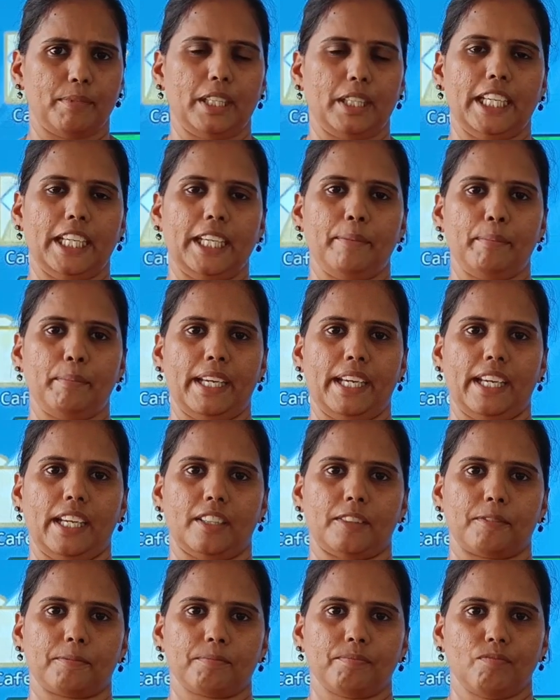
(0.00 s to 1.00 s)

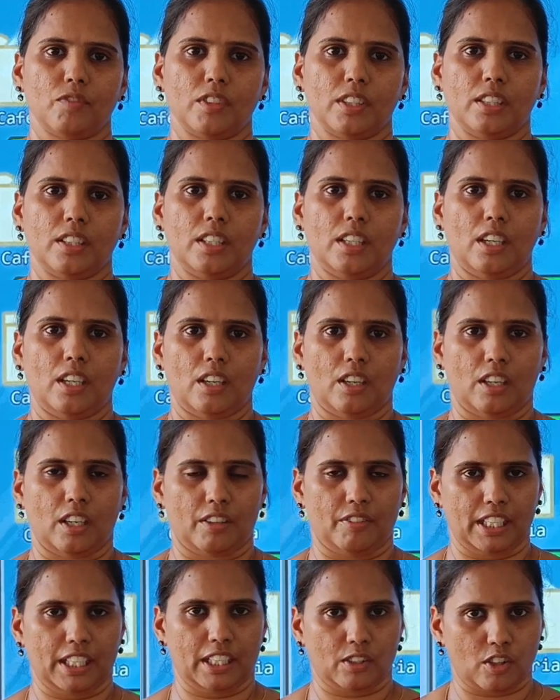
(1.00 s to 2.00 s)
email, or
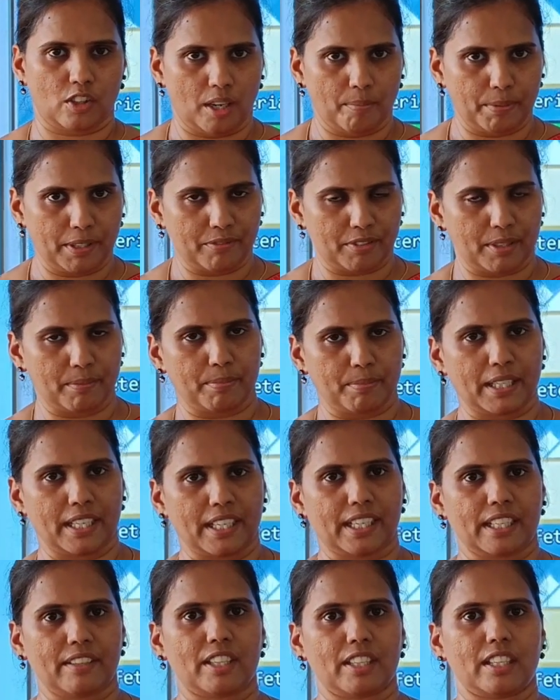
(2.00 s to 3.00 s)
we are copying from pen
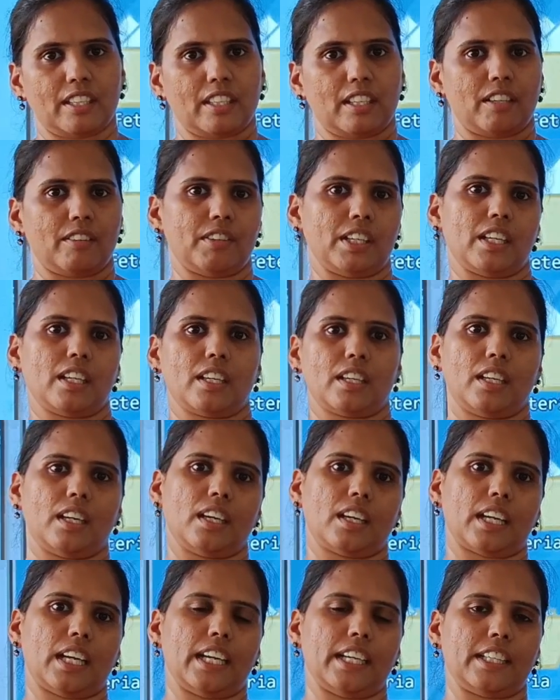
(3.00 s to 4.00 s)
drive and we
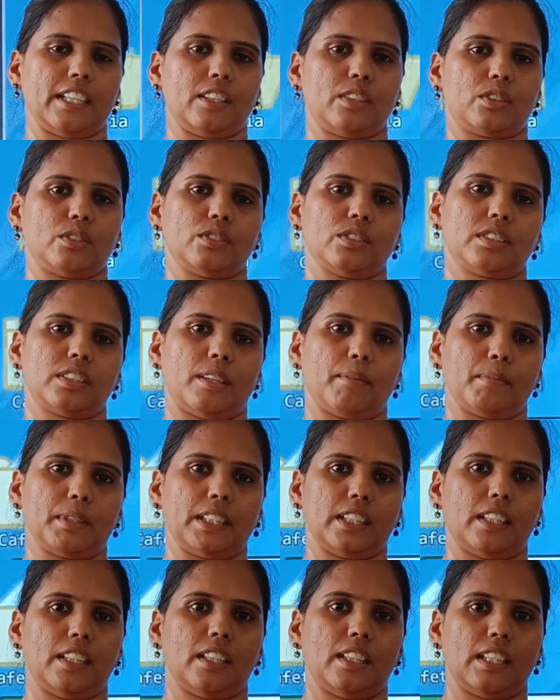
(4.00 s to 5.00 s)
are connecting to some
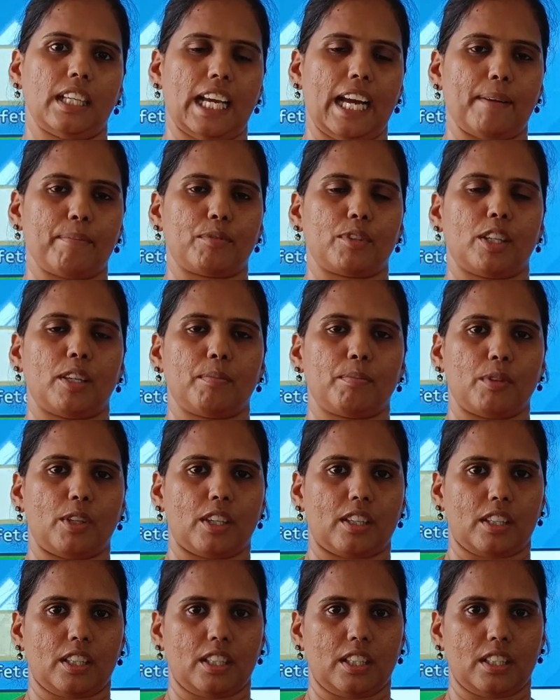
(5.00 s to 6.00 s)
other laptop
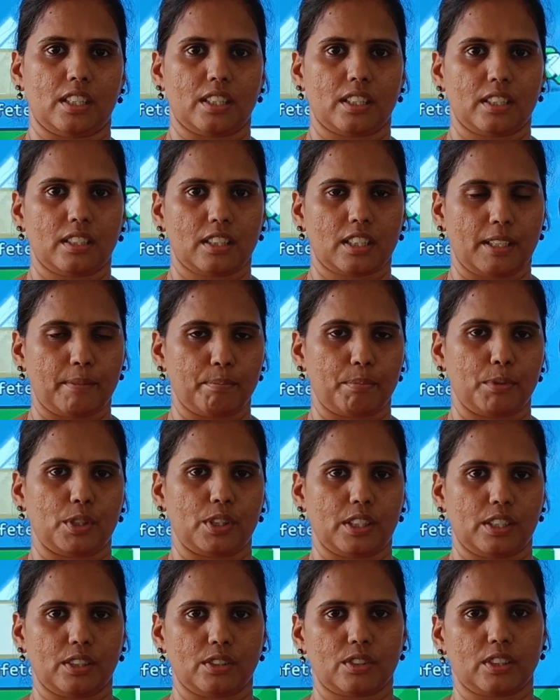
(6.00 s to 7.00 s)
or
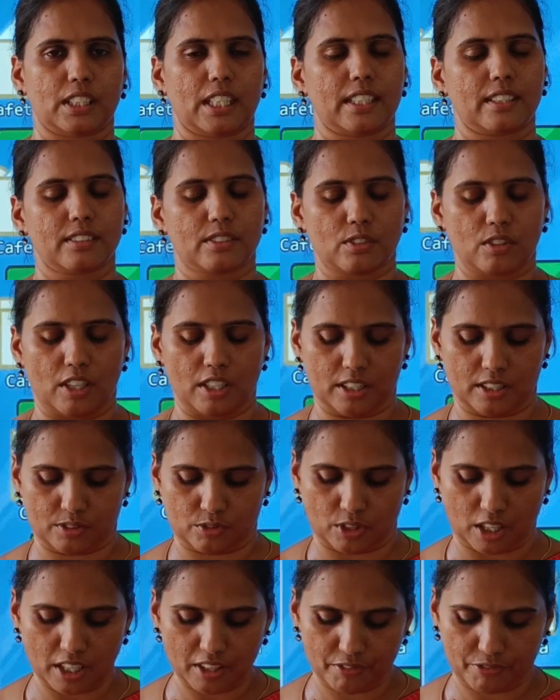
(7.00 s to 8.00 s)
computer. So that is called as
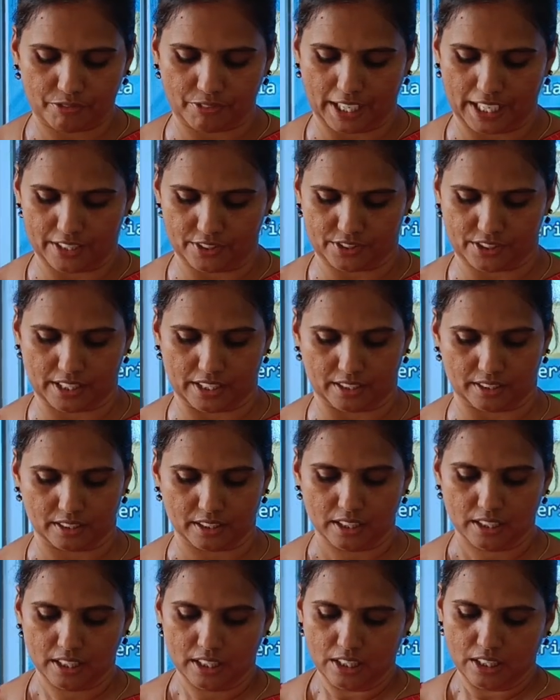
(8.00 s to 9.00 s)
what? File sharing.
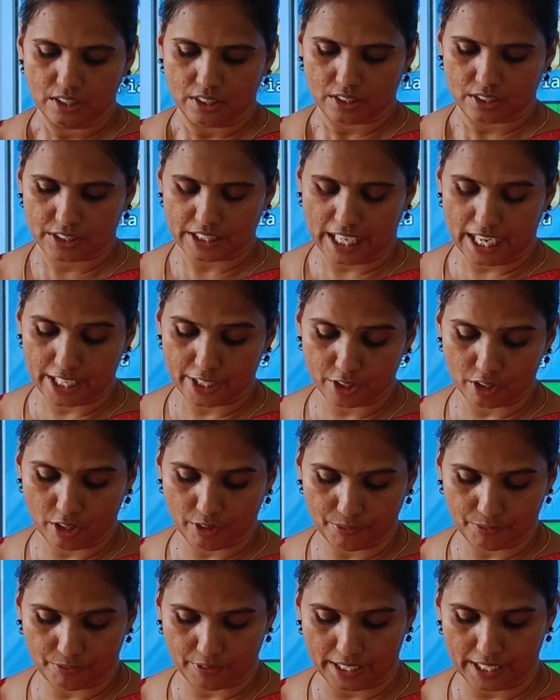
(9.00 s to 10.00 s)
Sharing
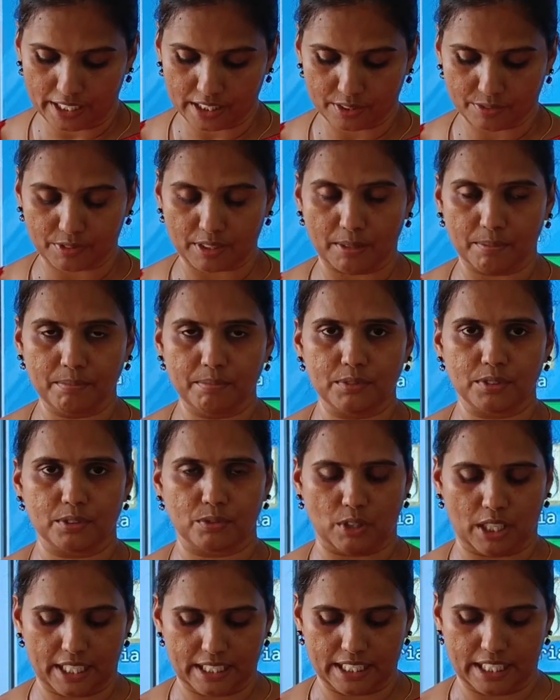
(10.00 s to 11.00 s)
of files from
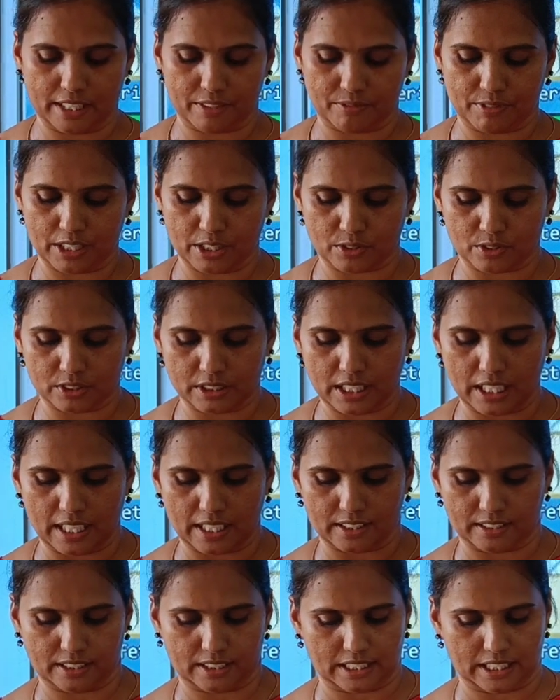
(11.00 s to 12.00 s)
one network to the
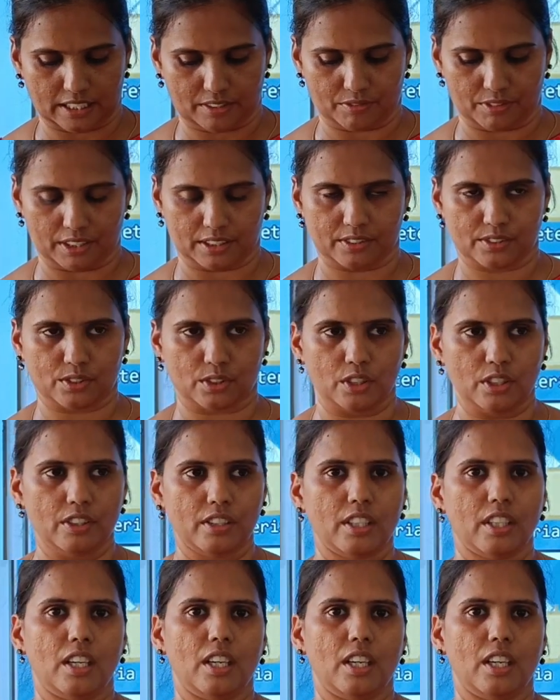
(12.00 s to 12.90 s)
another network. So